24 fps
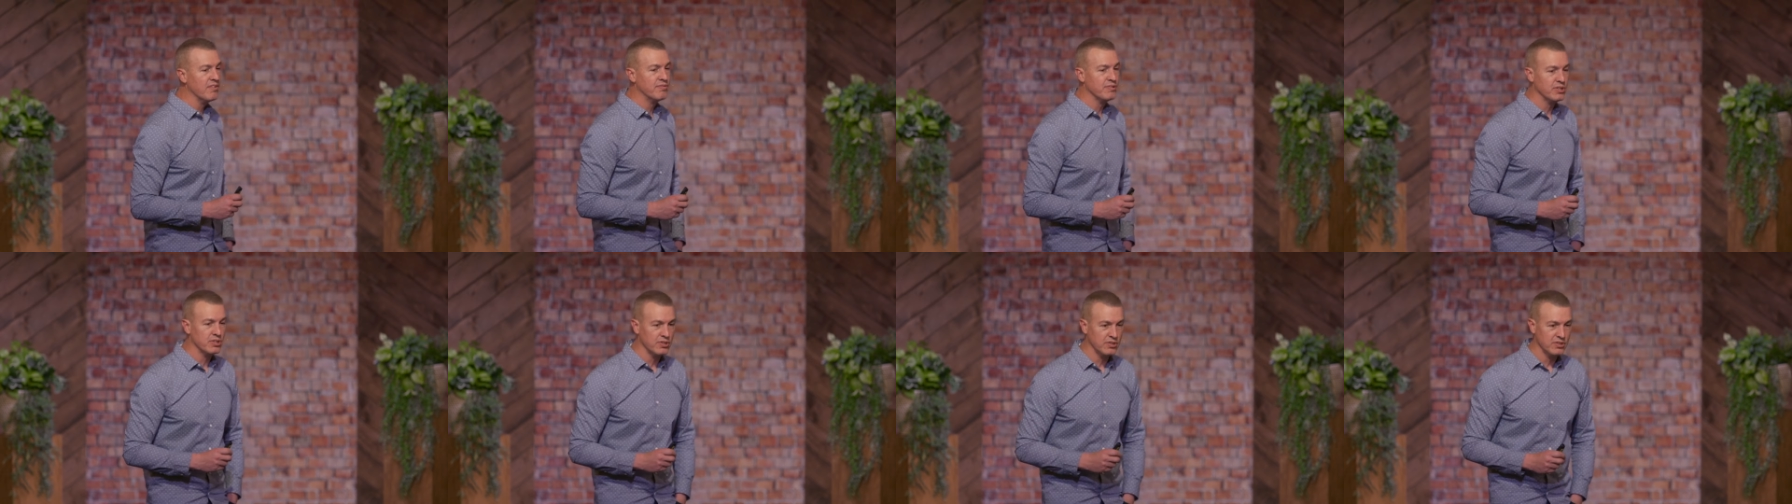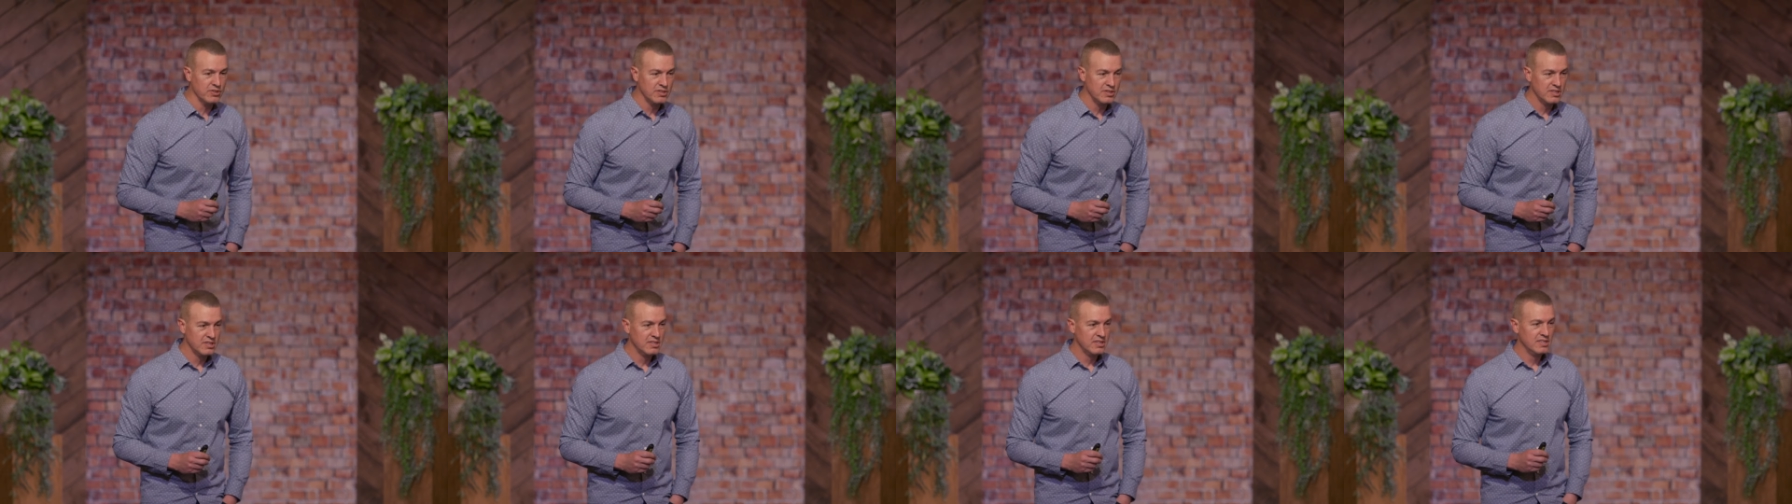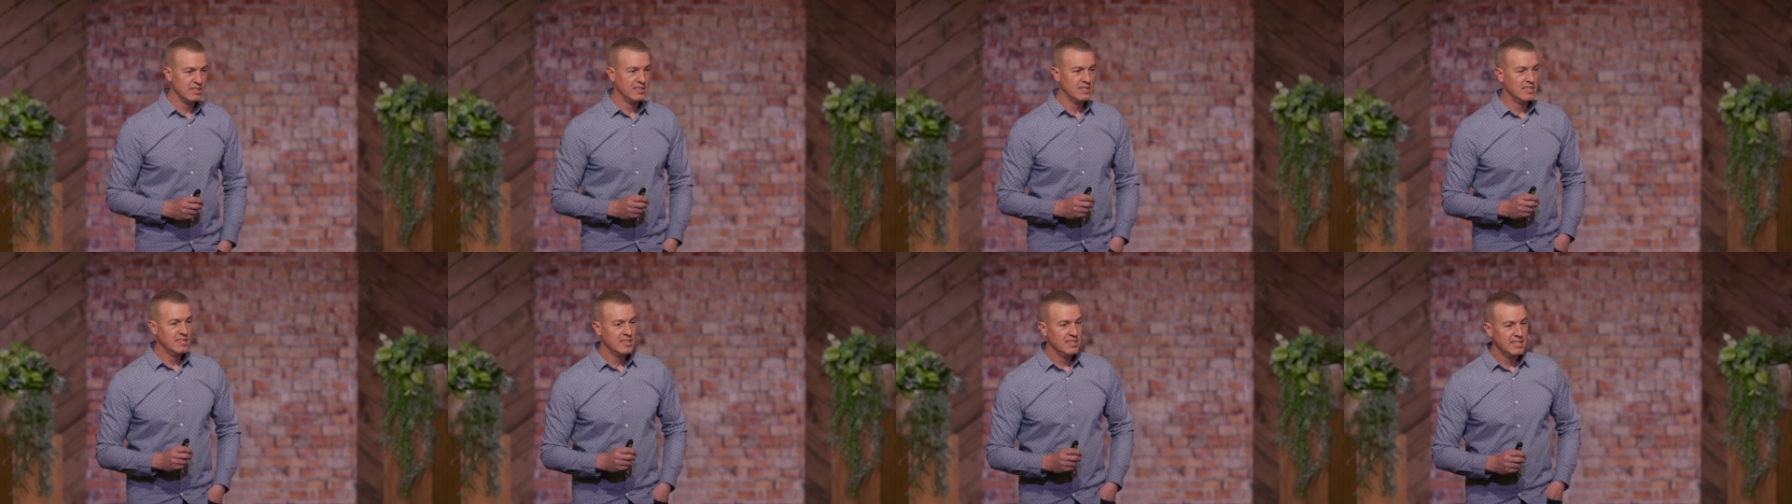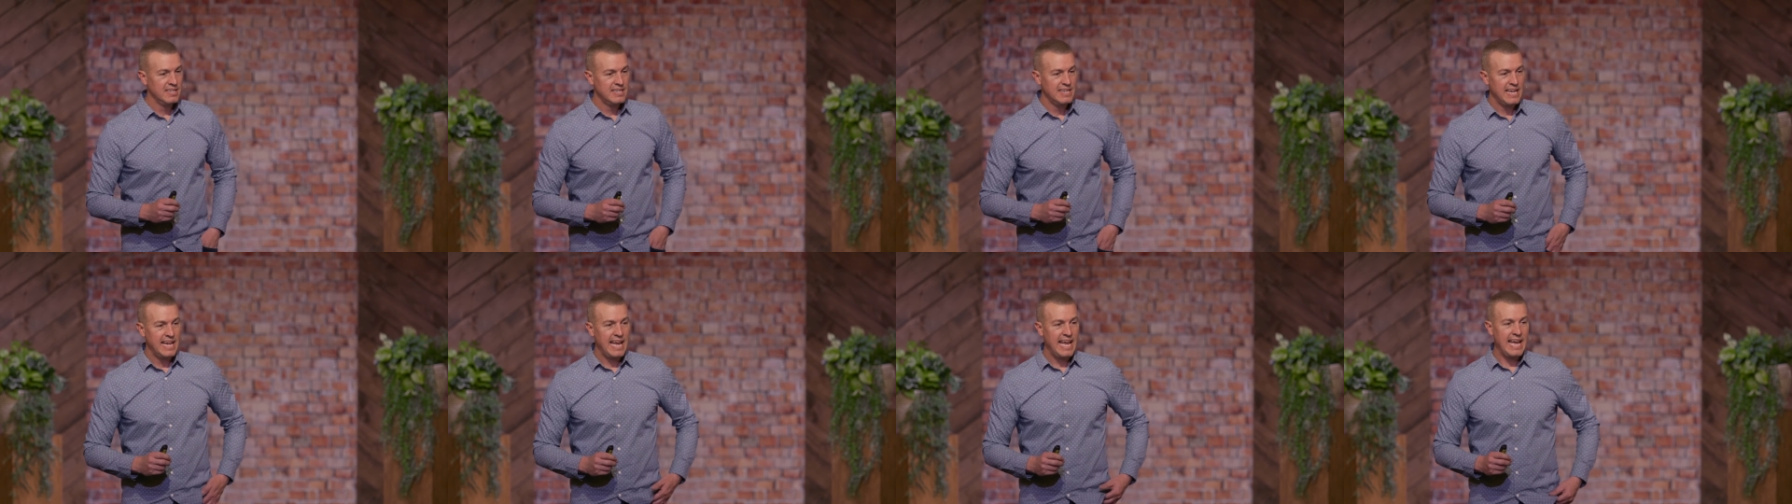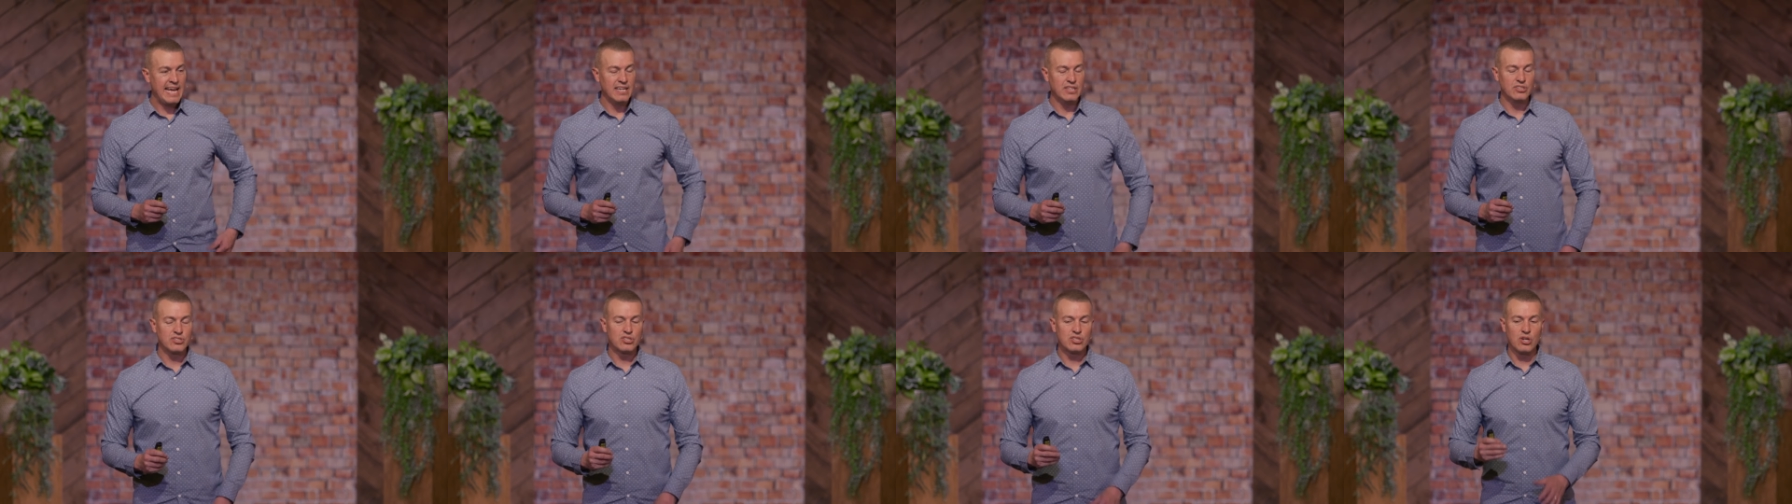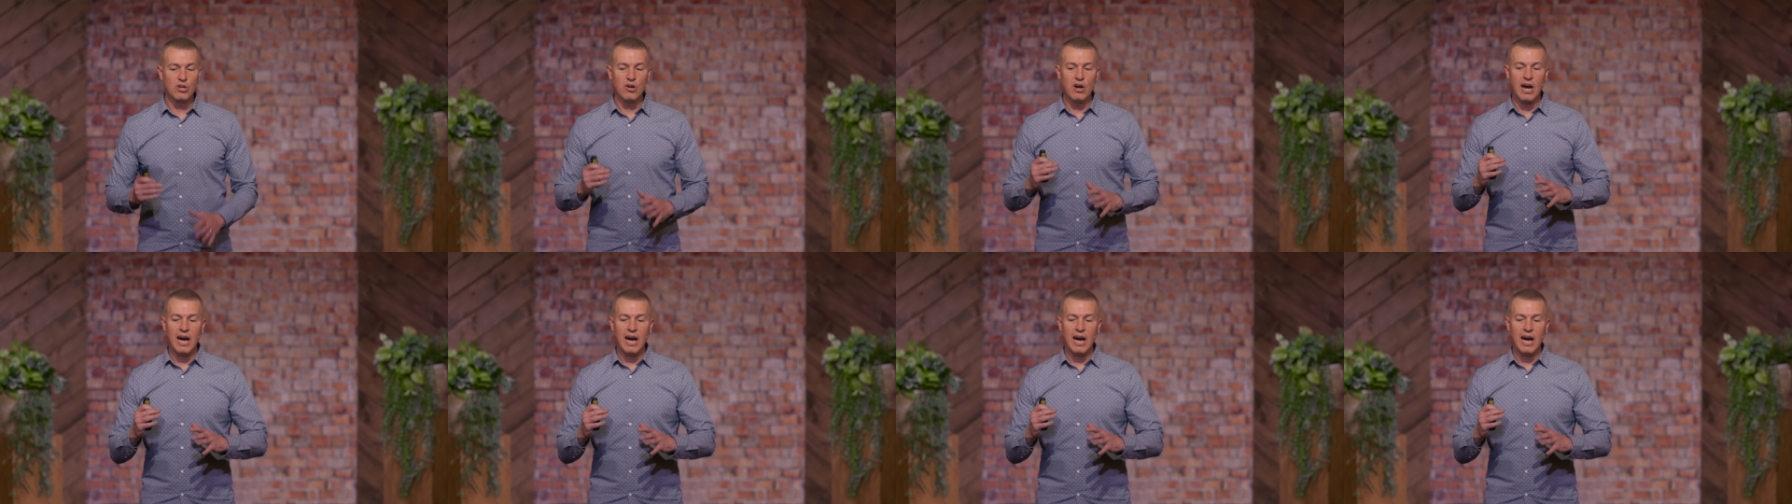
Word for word: you." And so